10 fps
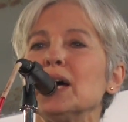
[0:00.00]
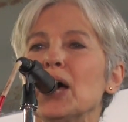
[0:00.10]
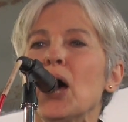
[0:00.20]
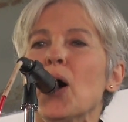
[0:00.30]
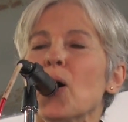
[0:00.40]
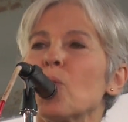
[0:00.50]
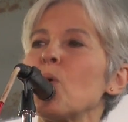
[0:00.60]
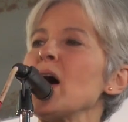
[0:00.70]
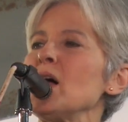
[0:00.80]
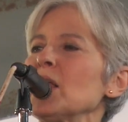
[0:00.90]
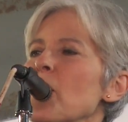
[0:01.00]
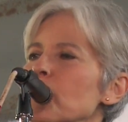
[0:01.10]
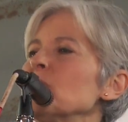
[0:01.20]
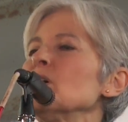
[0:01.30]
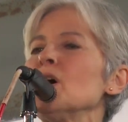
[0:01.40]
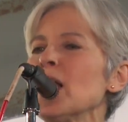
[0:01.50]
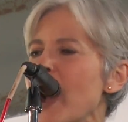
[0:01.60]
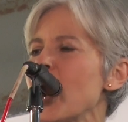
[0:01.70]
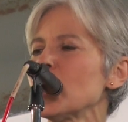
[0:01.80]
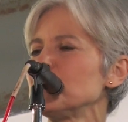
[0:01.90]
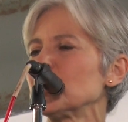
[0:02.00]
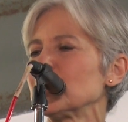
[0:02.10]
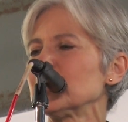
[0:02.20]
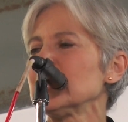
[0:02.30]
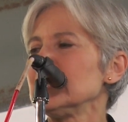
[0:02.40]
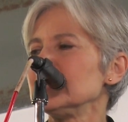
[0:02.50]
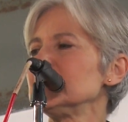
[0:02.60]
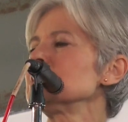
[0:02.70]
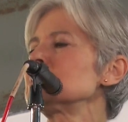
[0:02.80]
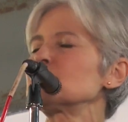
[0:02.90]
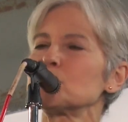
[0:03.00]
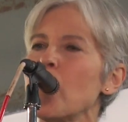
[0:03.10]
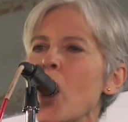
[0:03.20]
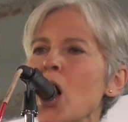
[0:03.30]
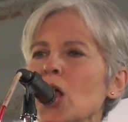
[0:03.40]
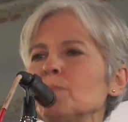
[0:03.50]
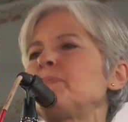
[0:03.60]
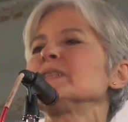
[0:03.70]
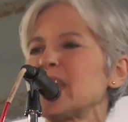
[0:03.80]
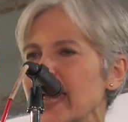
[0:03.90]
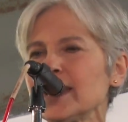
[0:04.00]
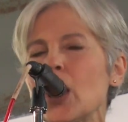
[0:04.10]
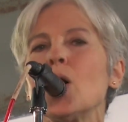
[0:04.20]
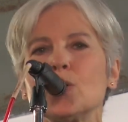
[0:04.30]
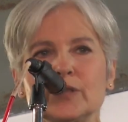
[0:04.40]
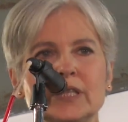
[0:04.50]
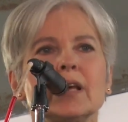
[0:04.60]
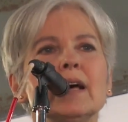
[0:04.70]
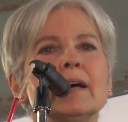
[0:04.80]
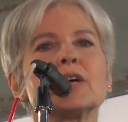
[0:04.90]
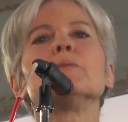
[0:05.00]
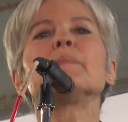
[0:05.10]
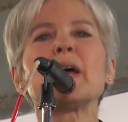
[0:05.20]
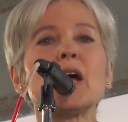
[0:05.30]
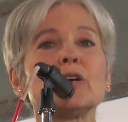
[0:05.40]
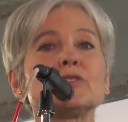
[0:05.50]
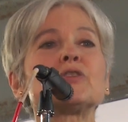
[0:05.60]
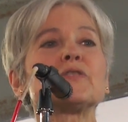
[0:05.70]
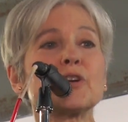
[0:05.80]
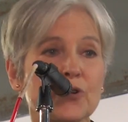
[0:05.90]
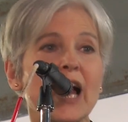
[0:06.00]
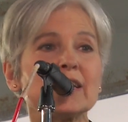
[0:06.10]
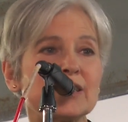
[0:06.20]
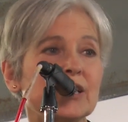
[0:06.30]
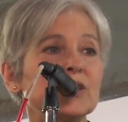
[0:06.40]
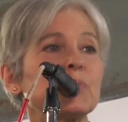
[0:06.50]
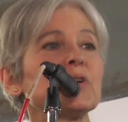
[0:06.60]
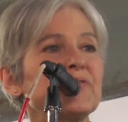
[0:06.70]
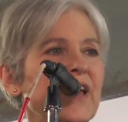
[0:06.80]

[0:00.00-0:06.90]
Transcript: Yeah. Well, Pearl Harbor is small potatoes compared to the crisis we're